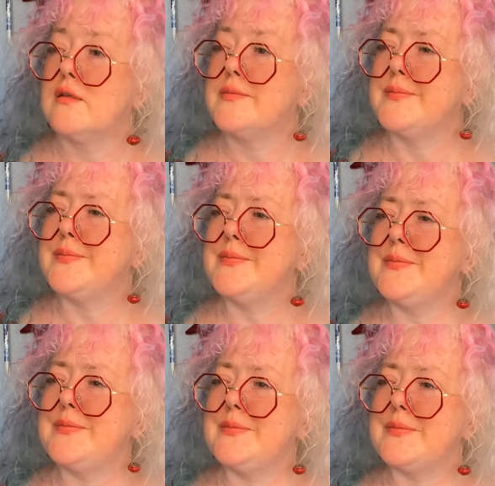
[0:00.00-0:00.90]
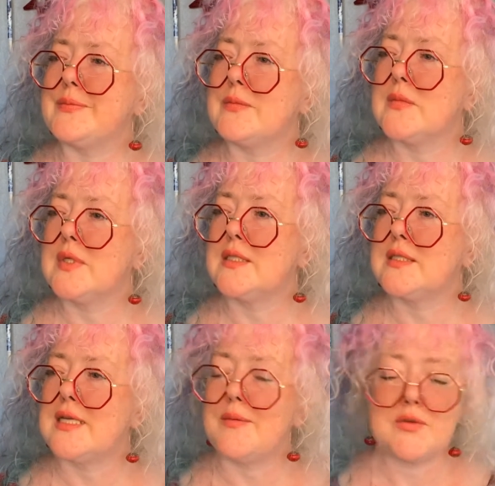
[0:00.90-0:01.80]
Mmm!
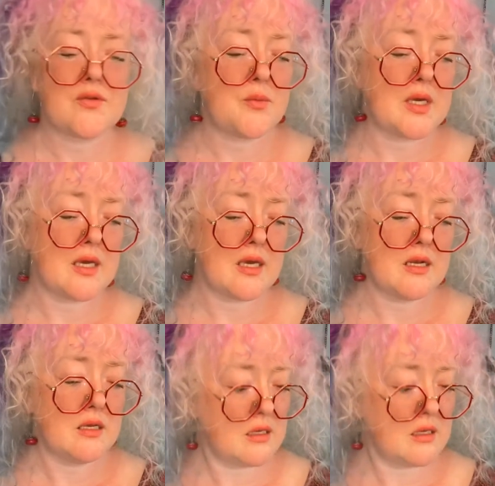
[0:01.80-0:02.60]
Stopped filming again.